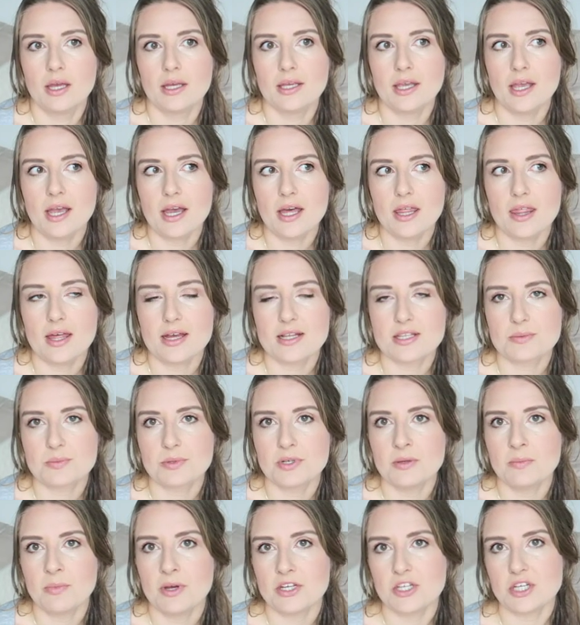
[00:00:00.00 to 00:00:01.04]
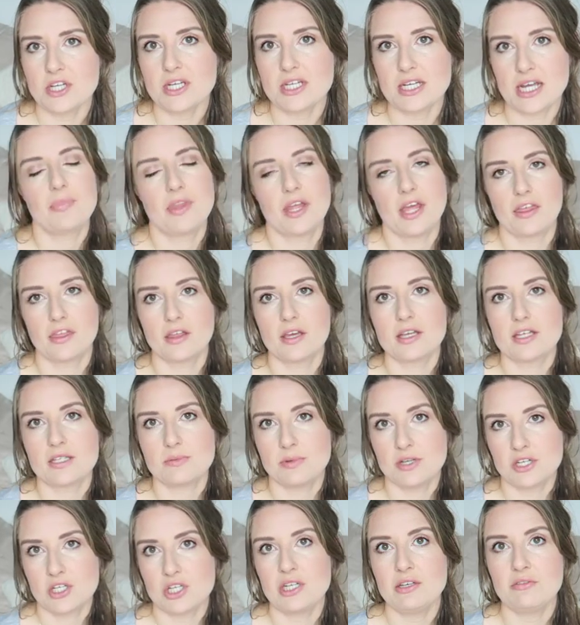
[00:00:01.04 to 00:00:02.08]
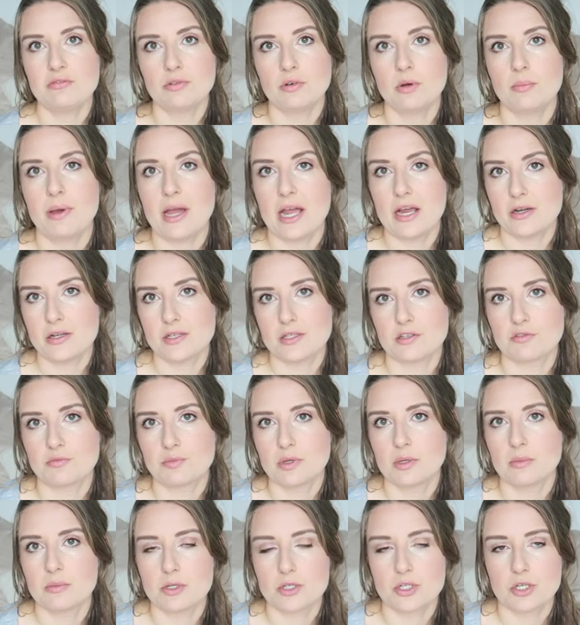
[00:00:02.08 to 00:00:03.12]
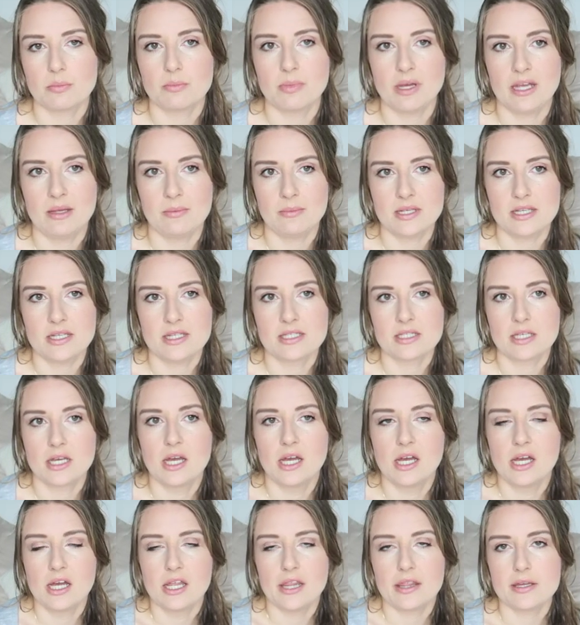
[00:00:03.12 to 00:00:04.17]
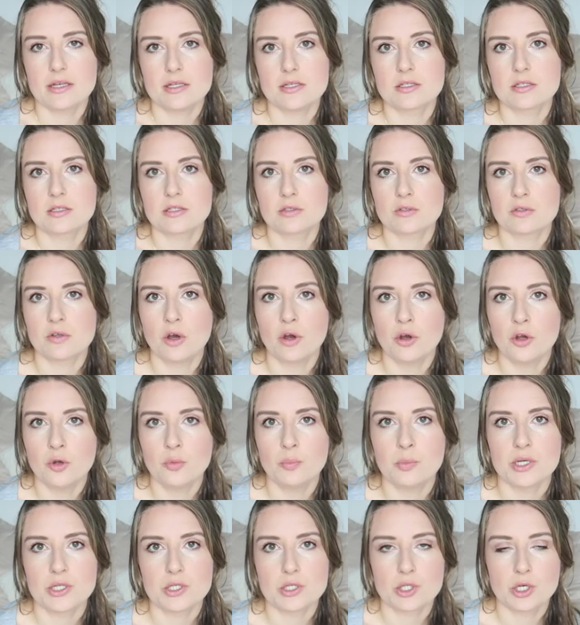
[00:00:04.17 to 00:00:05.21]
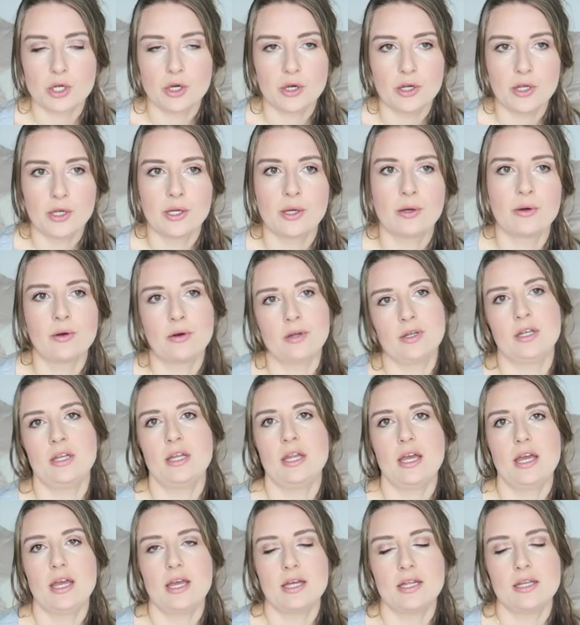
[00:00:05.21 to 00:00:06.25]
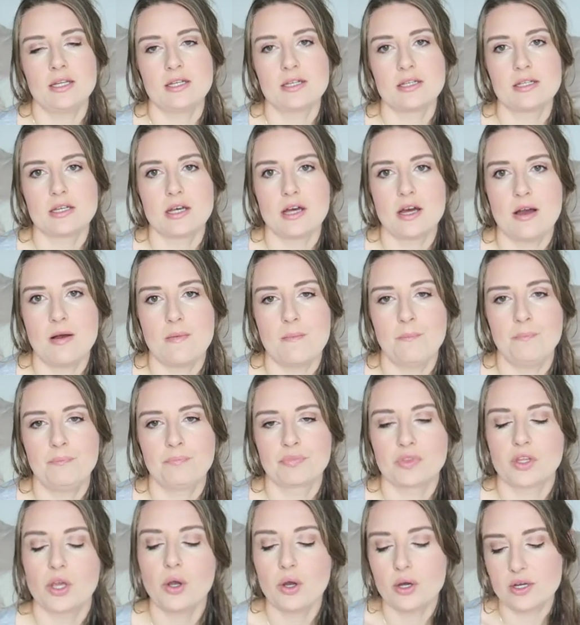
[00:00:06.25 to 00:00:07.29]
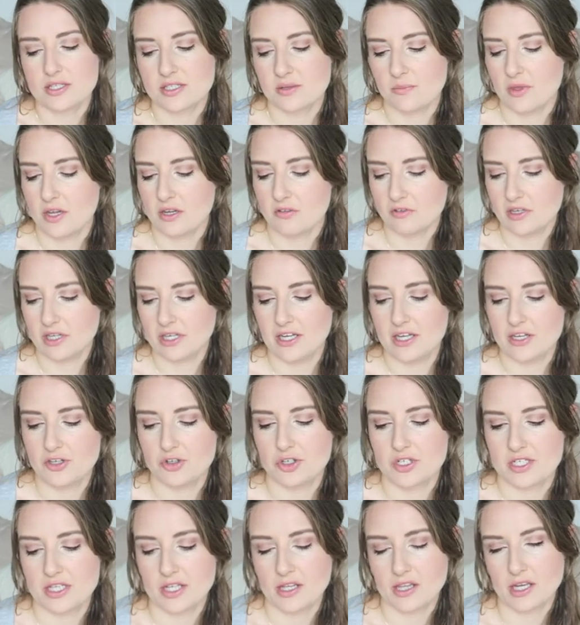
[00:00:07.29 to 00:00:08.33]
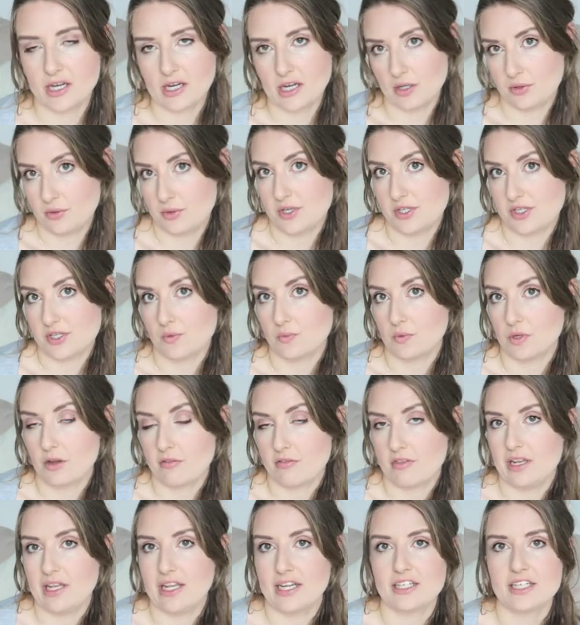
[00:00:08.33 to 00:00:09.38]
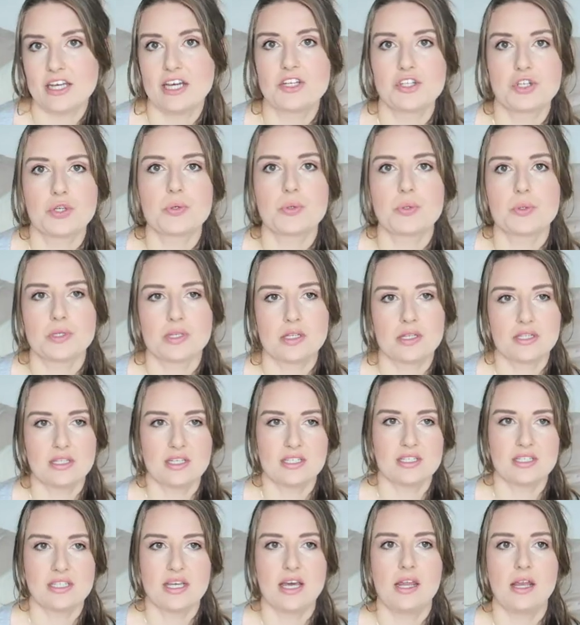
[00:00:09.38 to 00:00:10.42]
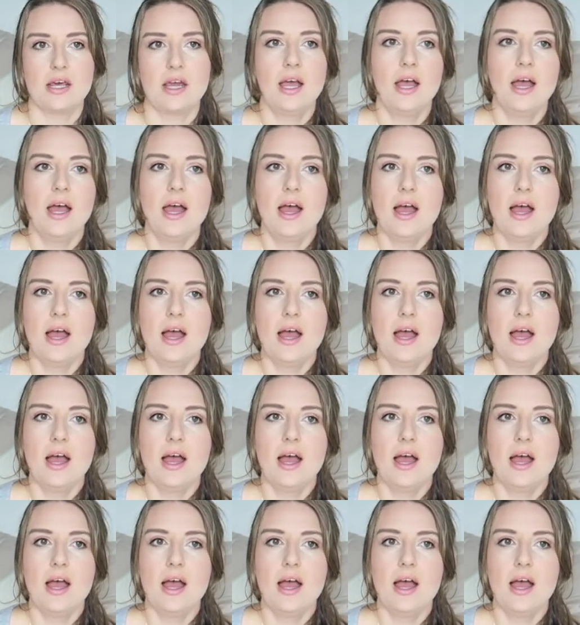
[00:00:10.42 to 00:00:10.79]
Yeah, that's pretty much it. I think especially for parents of premature babies, there's so much going on. And oh, something really interesting that I learned in one of the lactation courses is that